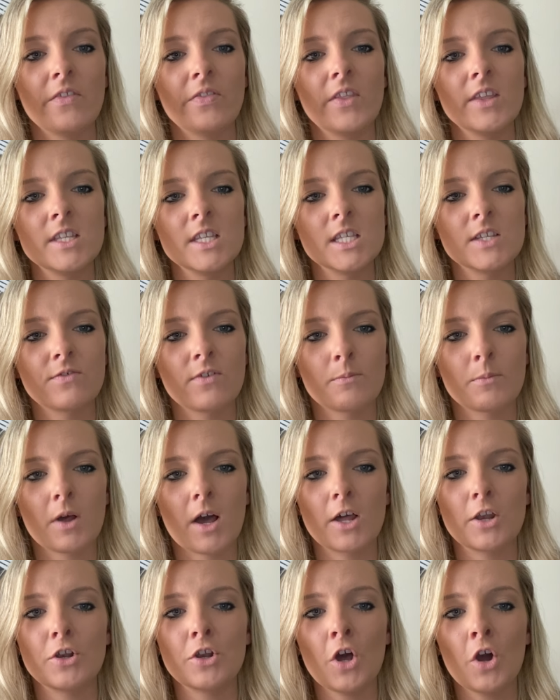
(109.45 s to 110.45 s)
This is from
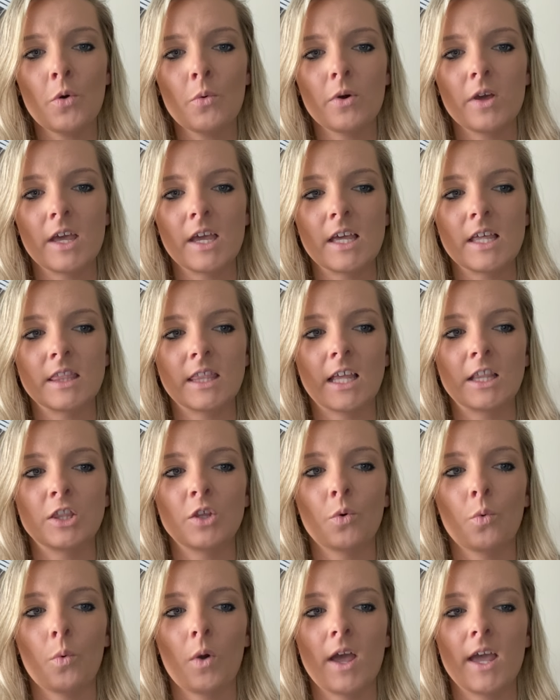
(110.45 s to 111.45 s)
not knowing that
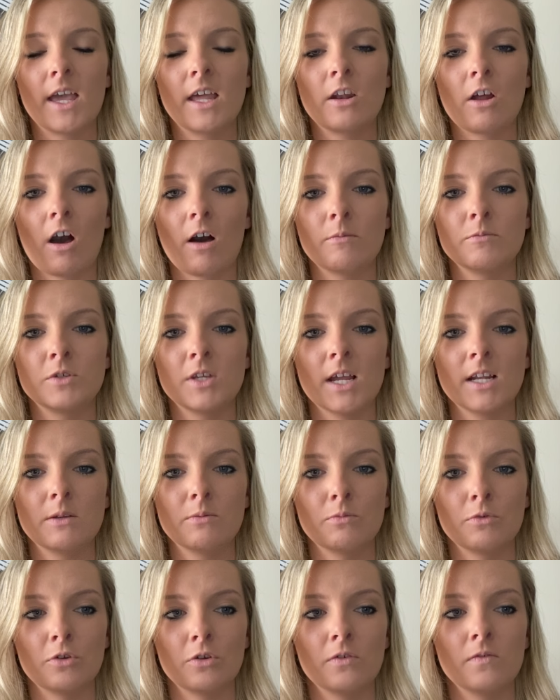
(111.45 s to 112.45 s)
the way an object
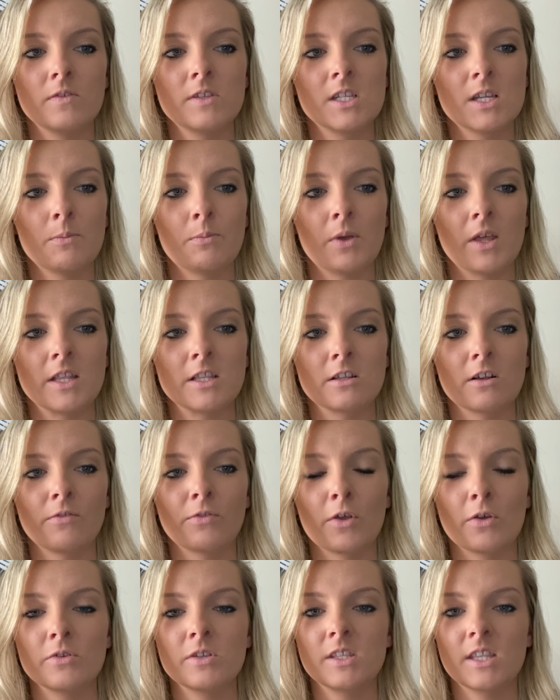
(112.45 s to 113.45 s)
moves depends on
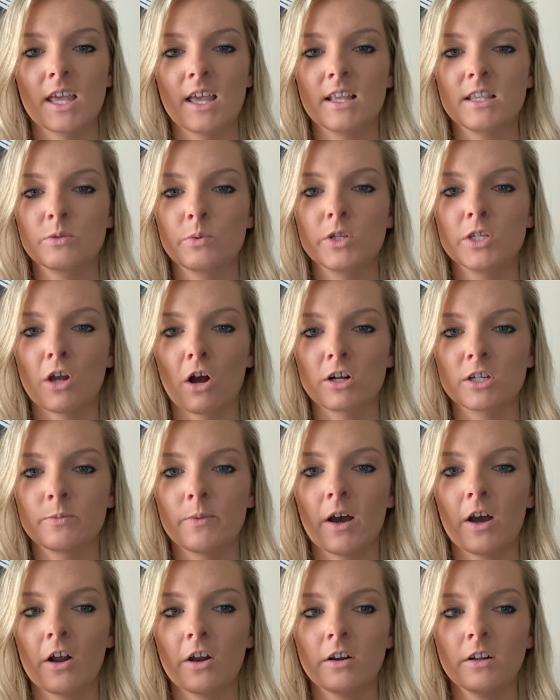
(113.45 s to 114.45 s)
those things we talked
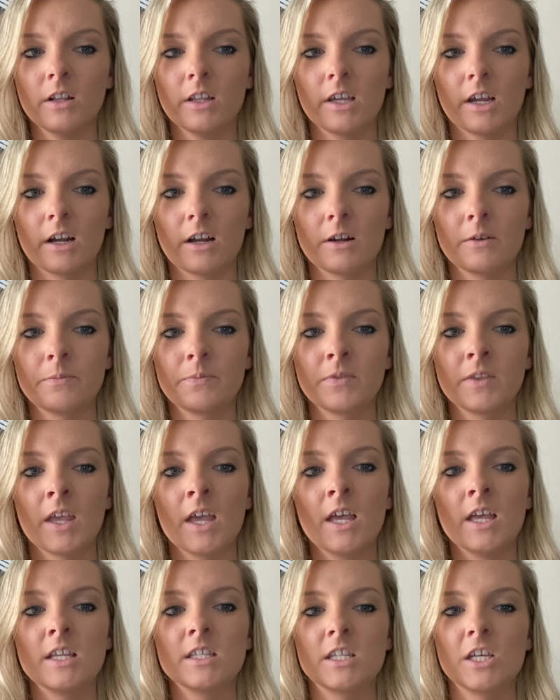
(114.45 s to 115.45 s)
about earlier,
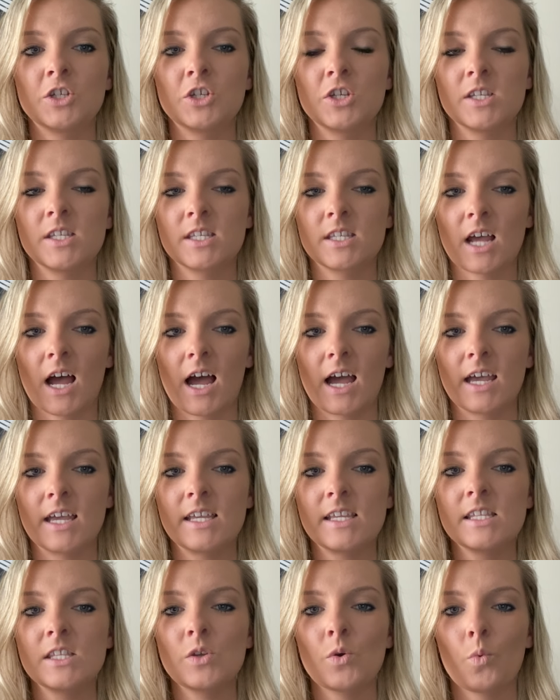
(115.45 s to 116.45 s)
such as
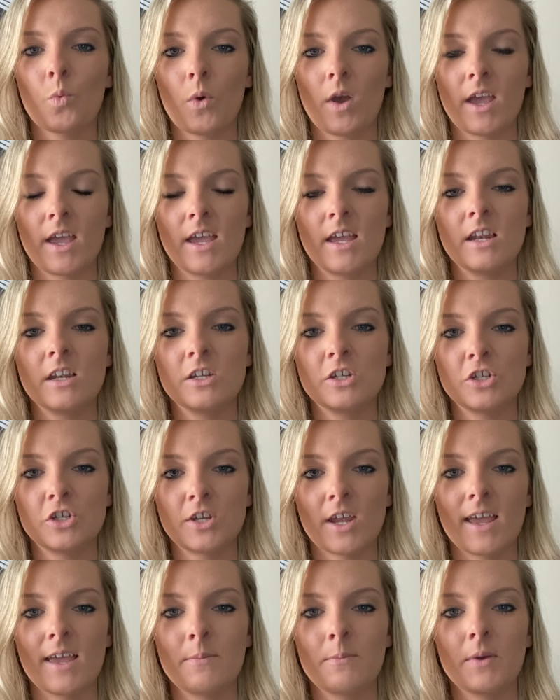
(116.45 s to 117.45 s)
size, weight,
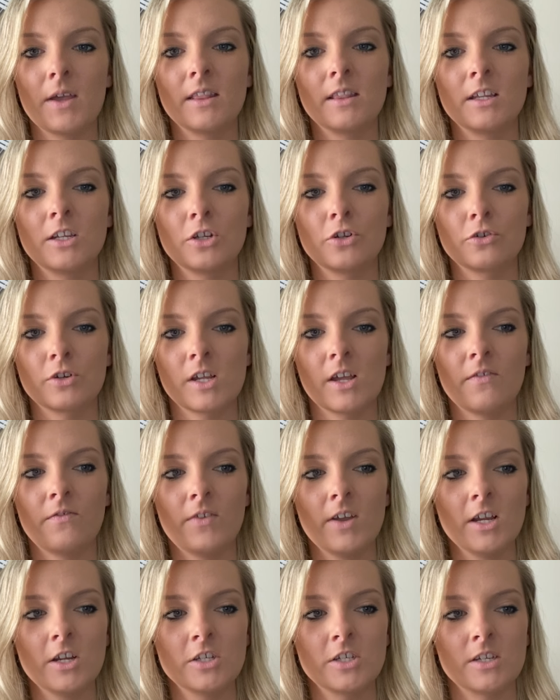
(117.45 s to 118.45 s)
shape, and the degree of
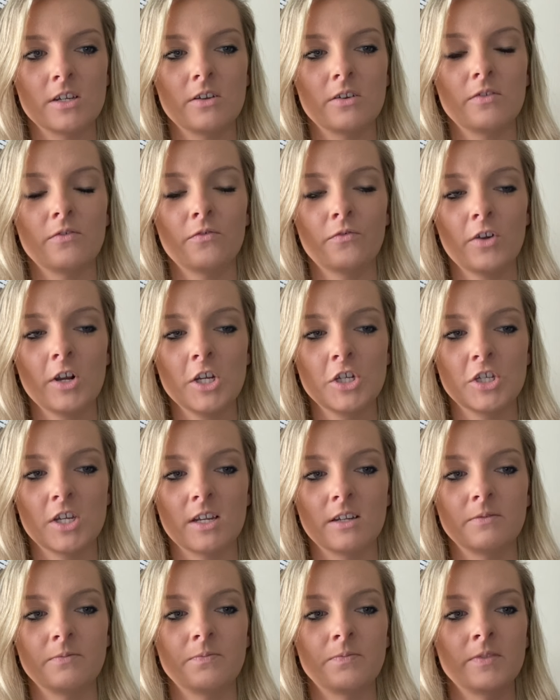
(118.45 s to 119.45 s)

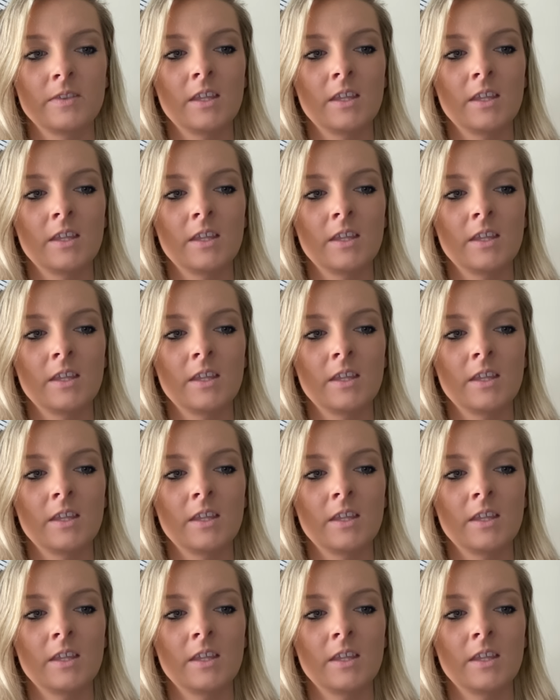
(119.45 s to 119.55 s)
friction.